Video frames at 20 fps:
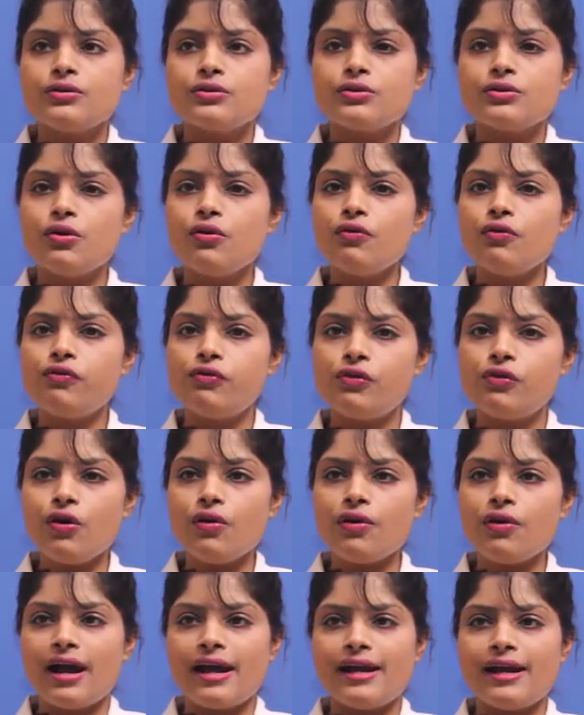So
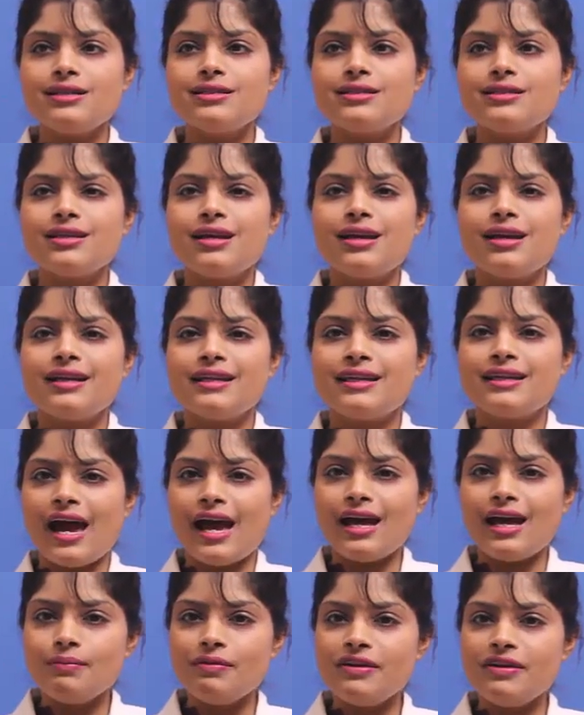fluorides
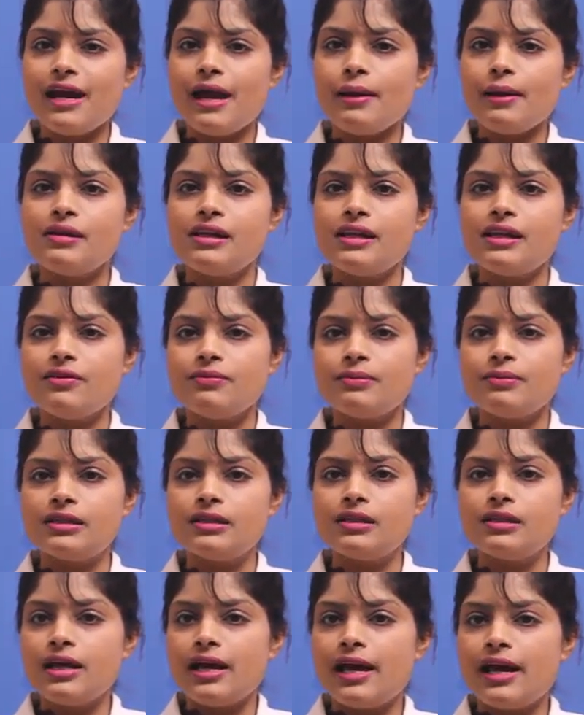can be
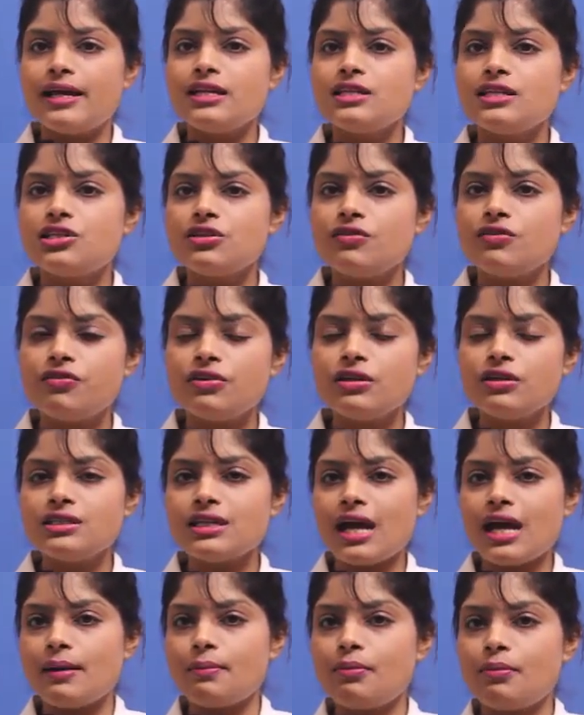available in different
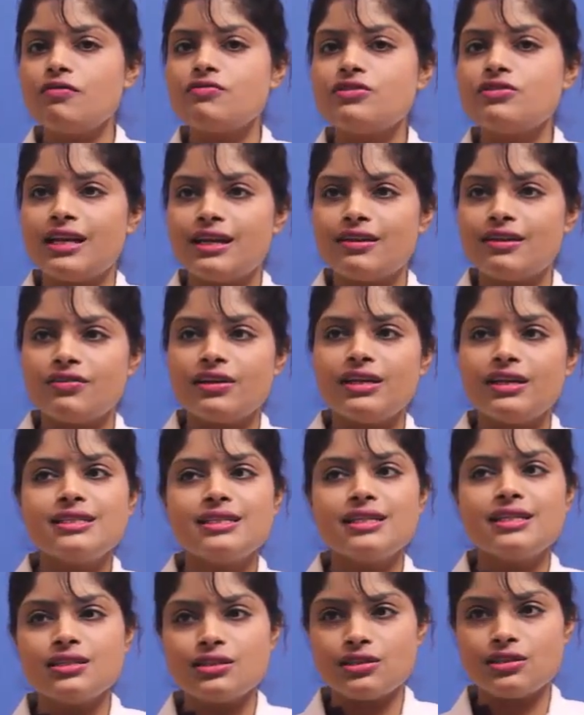type of delivery
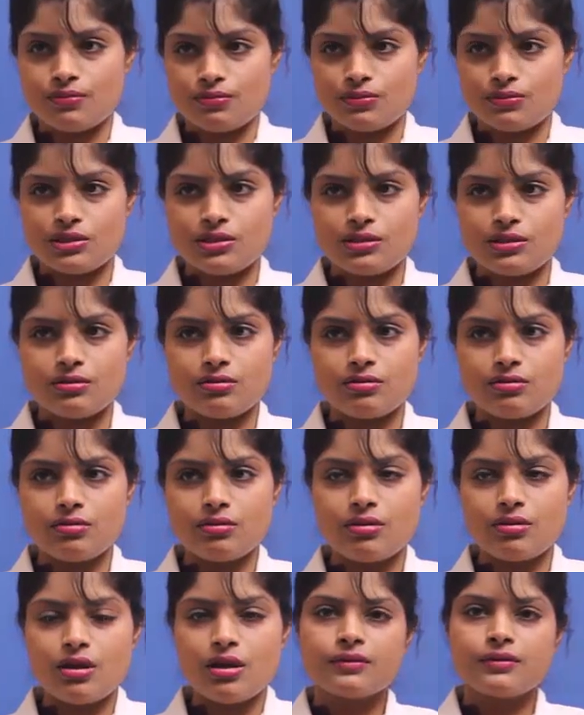systems.
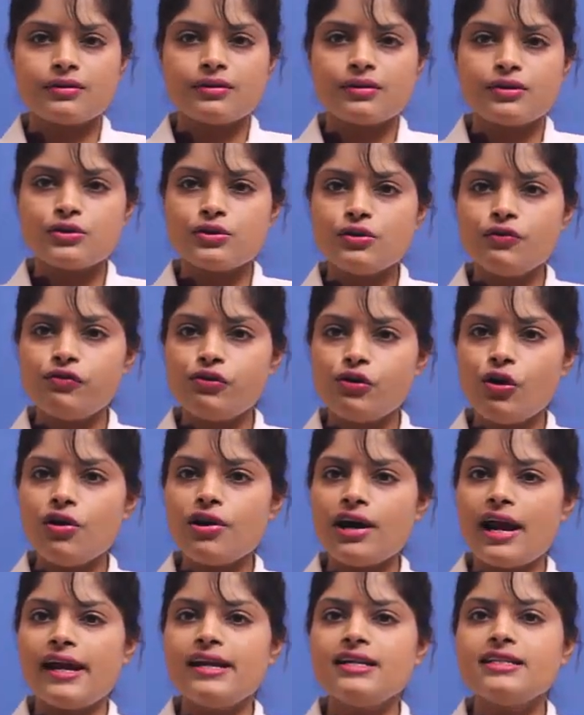So
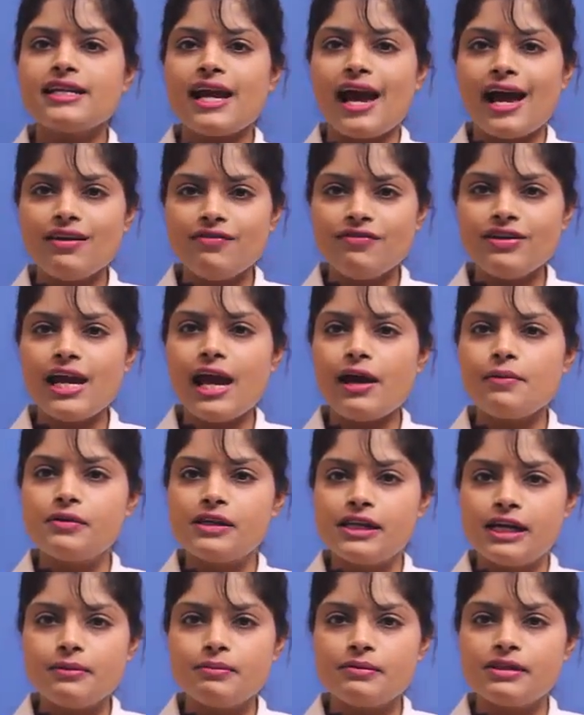fluoride can be
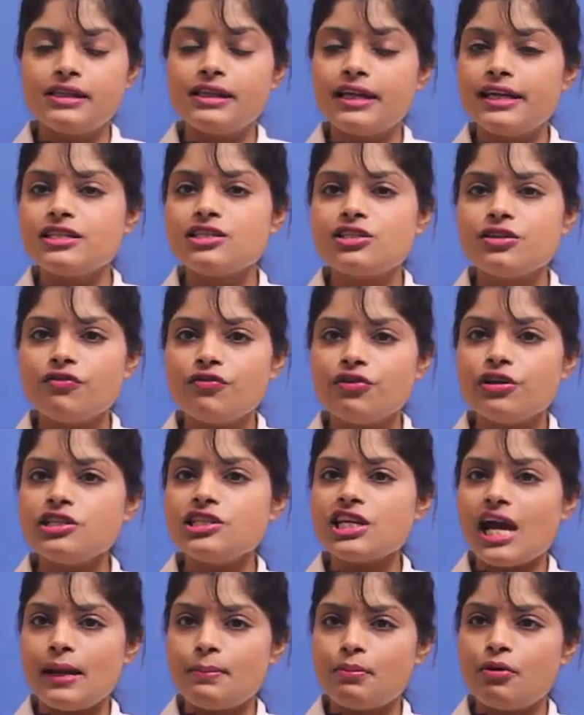available in different
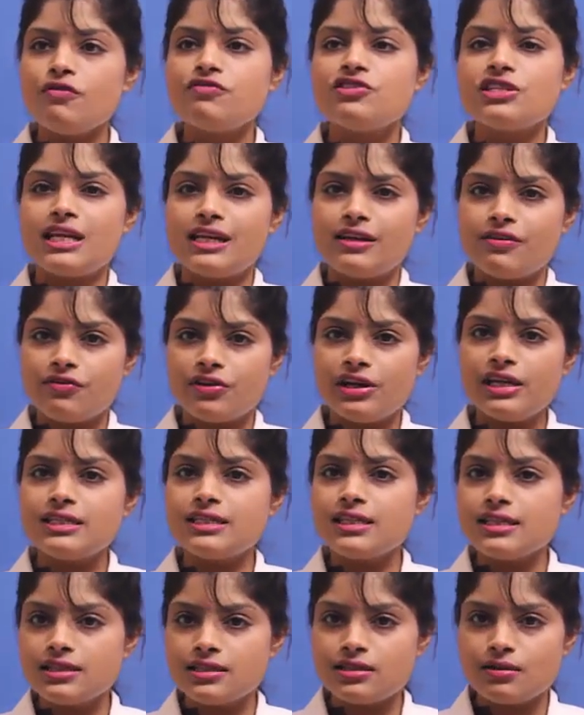type of delivery
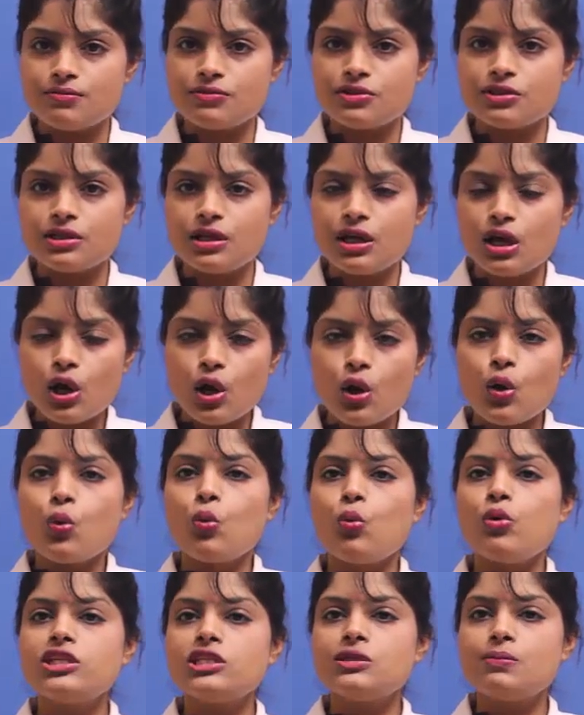systems,
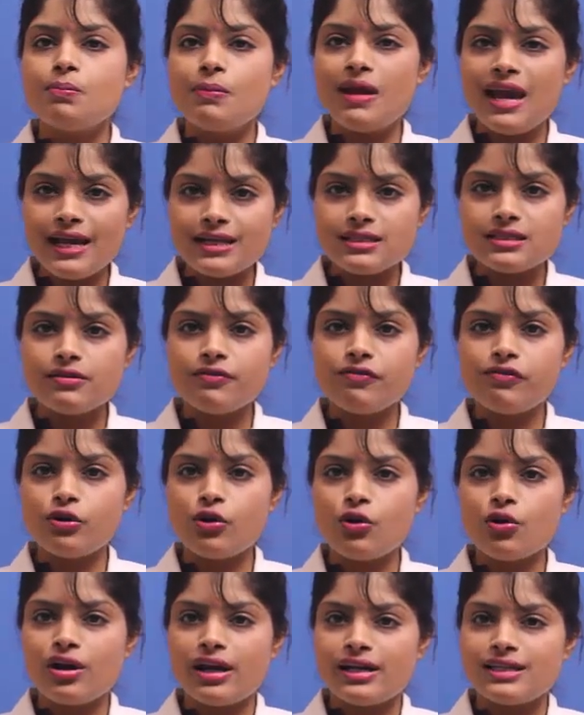which makes the
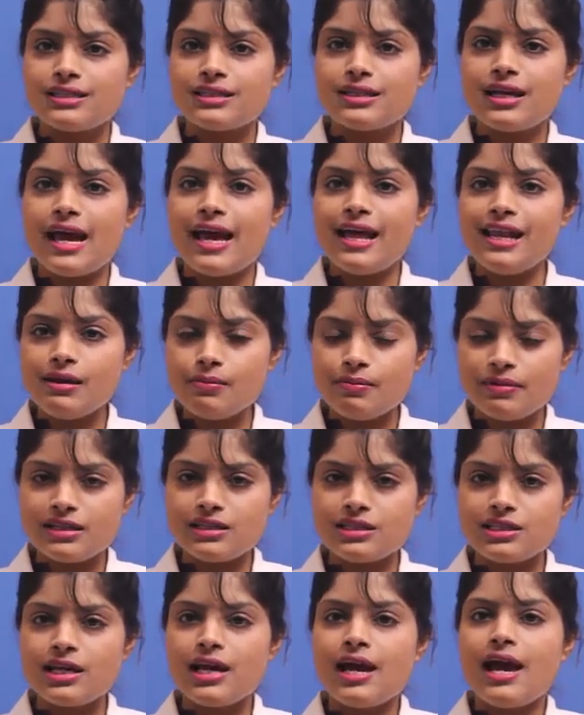fluoride
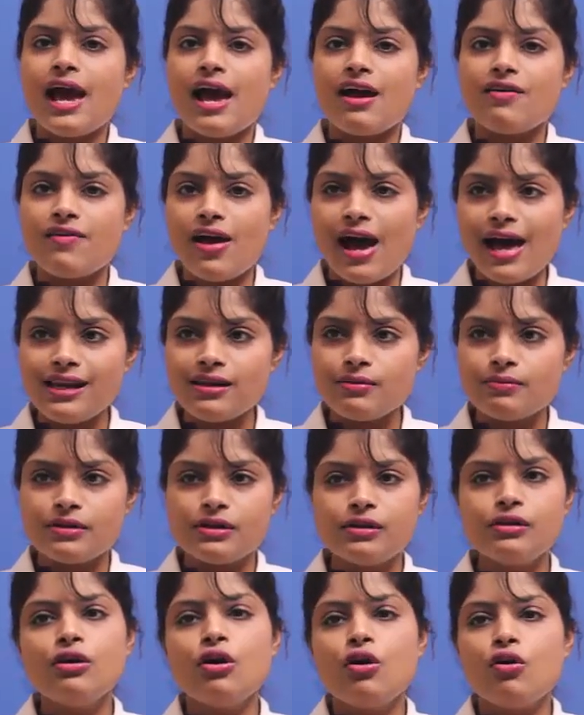element
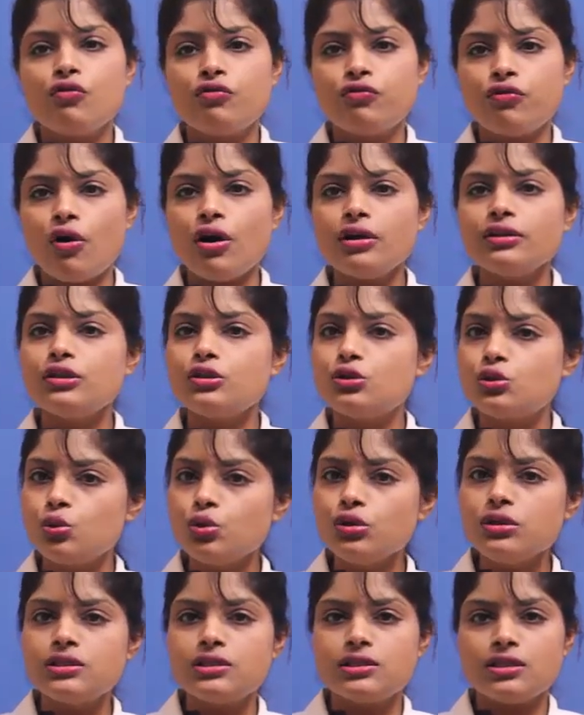available for the
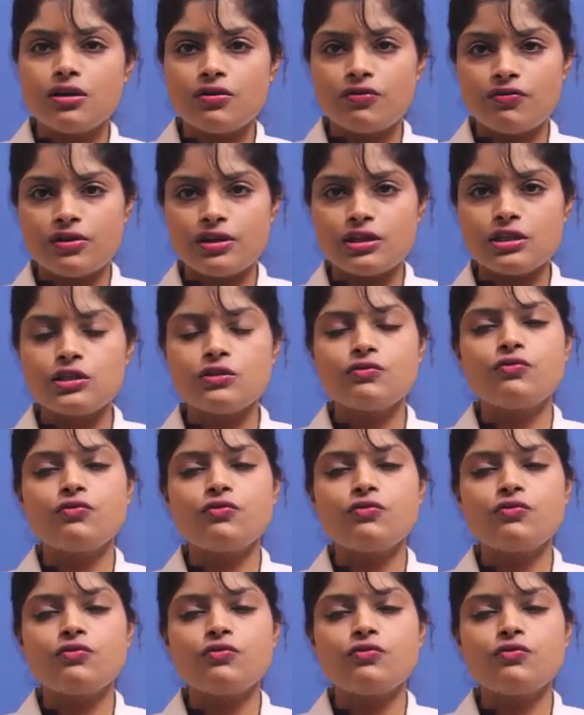tooth surface